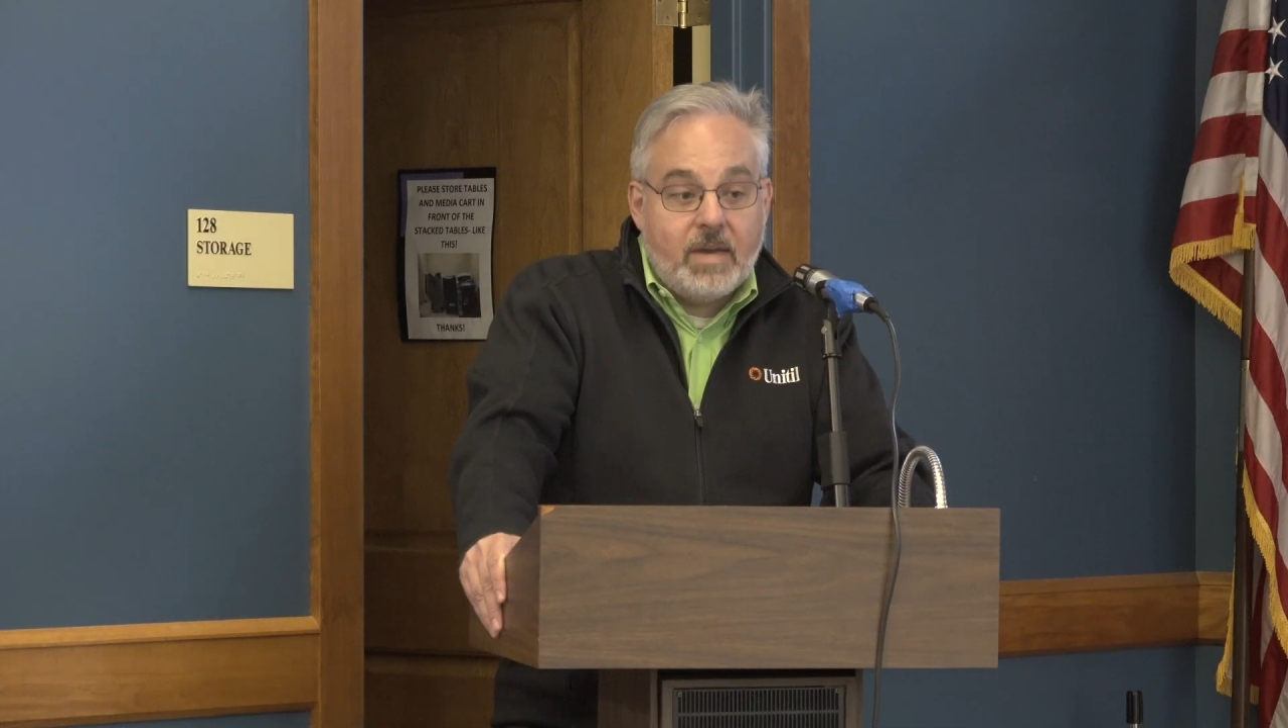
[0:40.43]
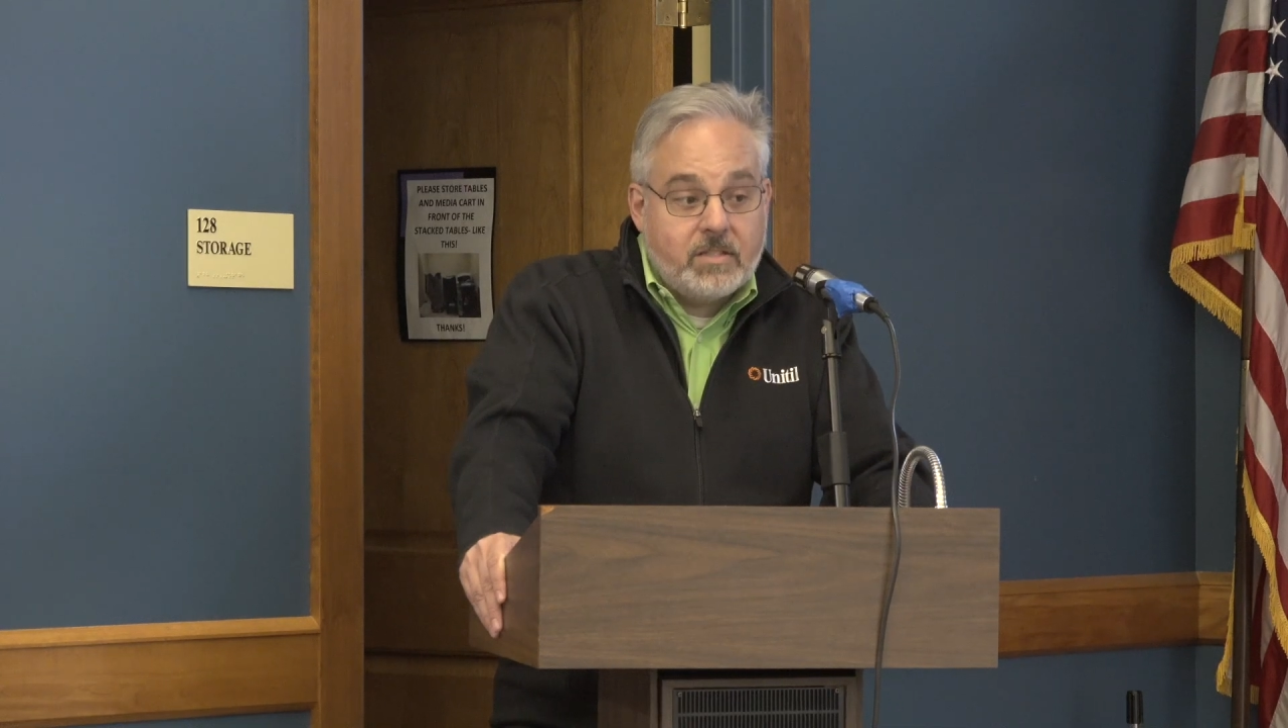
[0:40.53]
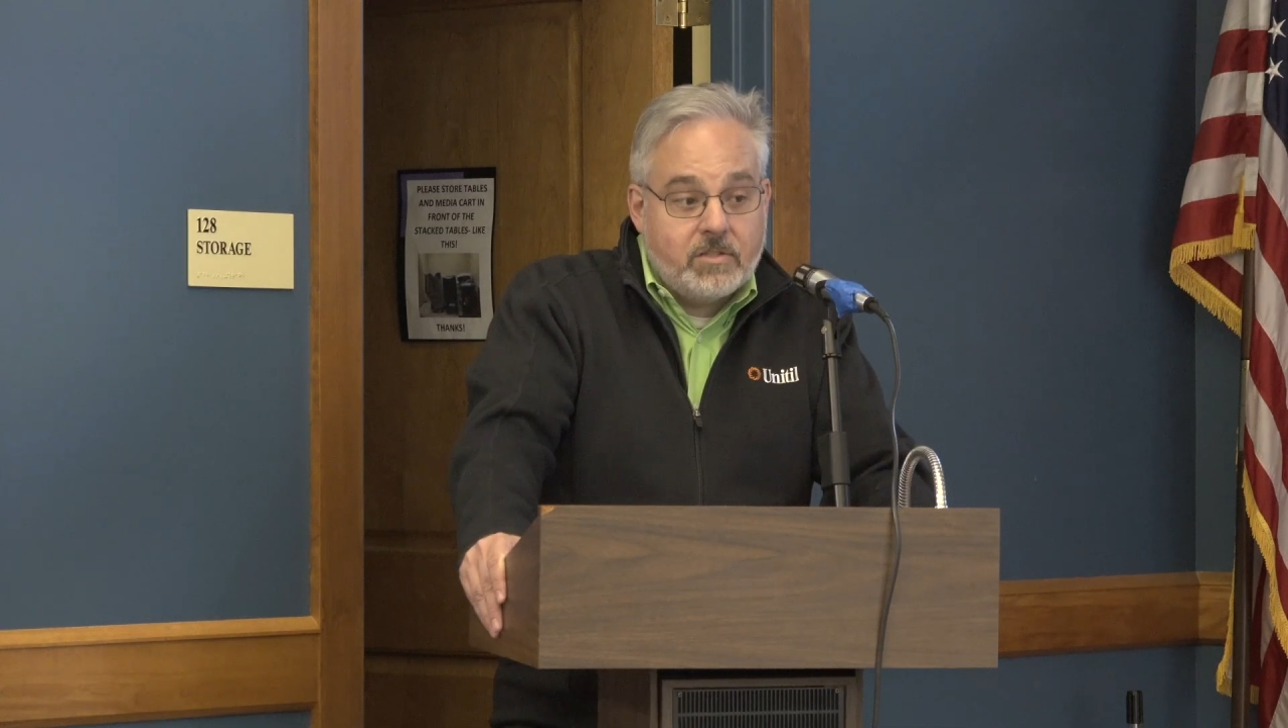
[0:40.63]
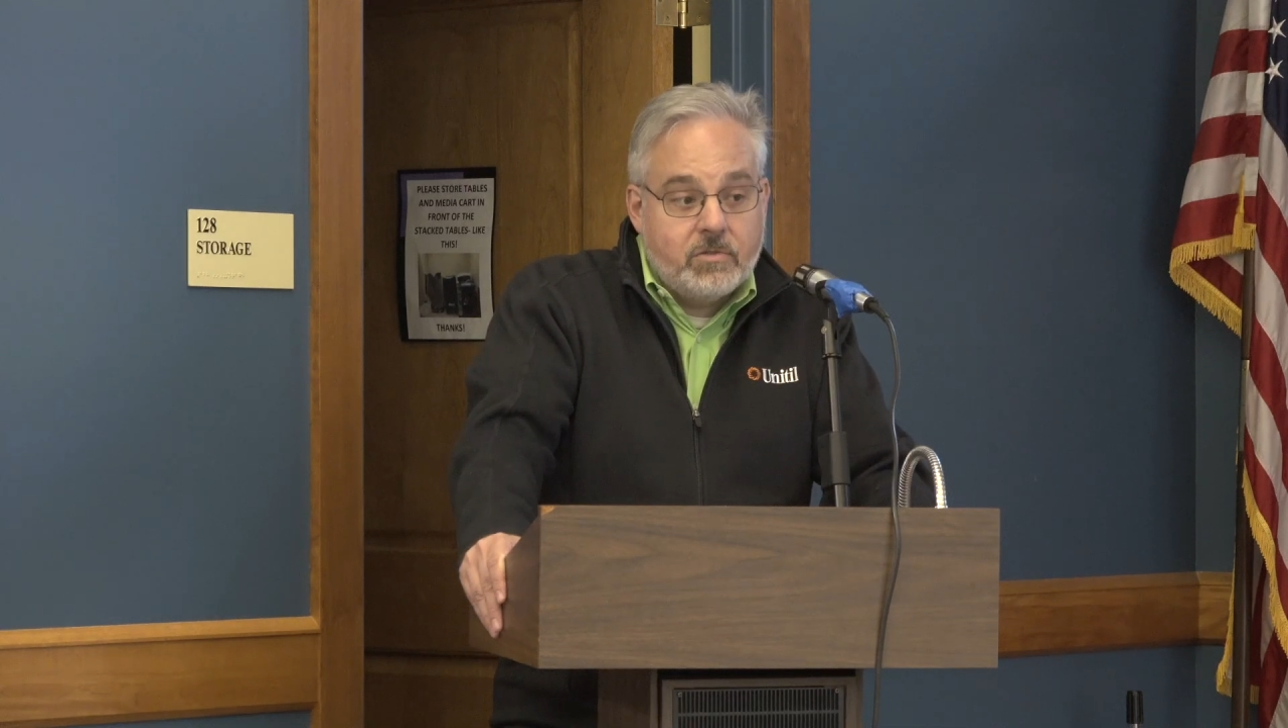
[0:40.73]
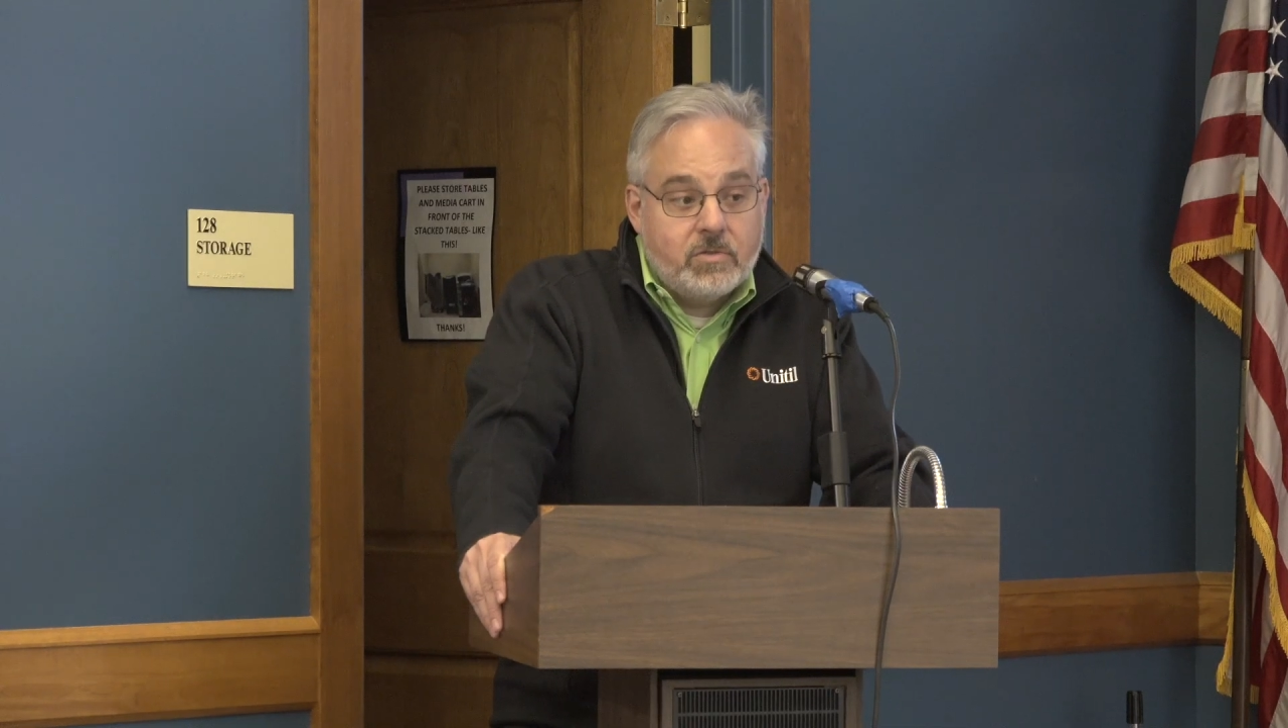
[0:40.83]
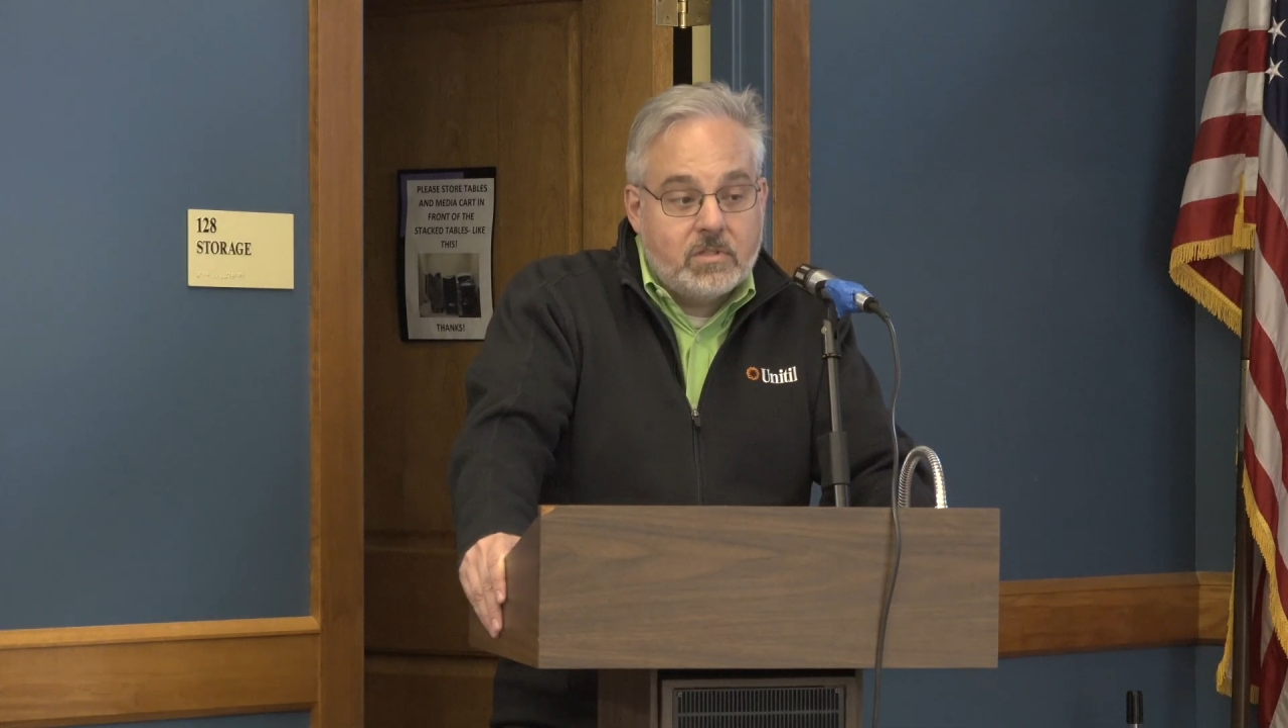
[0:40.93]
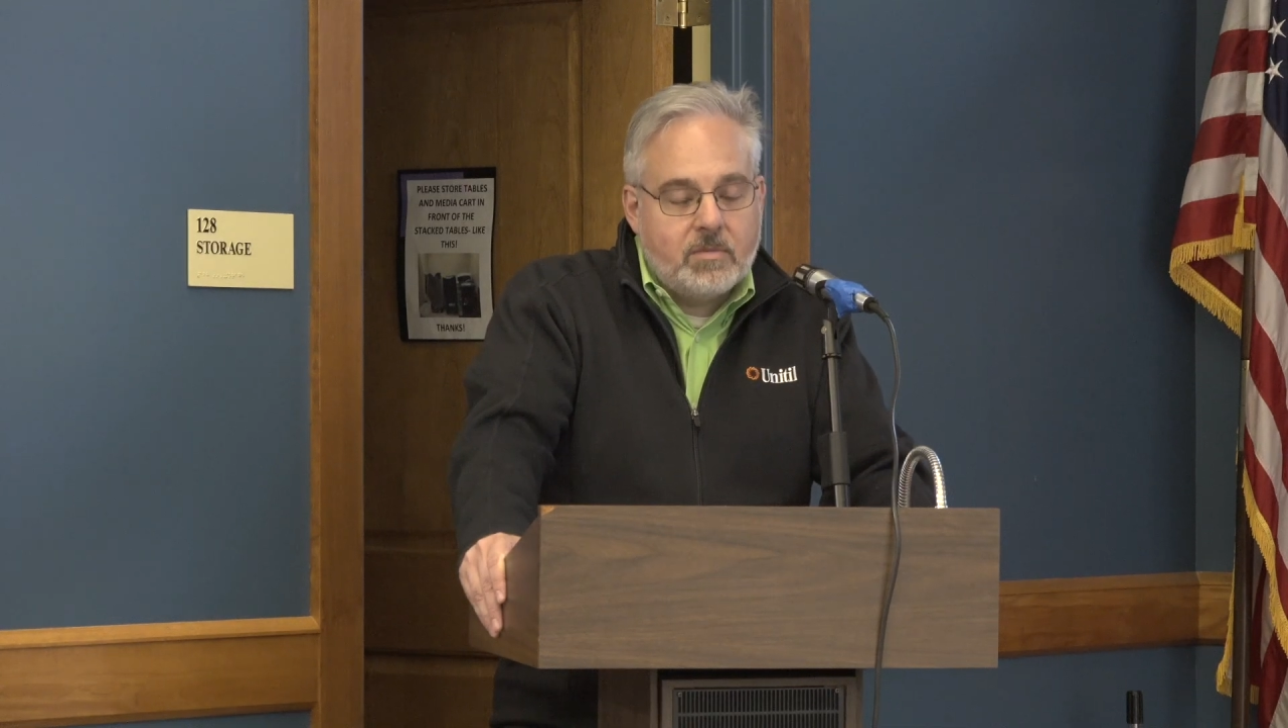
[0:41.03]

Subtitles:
Massachusetts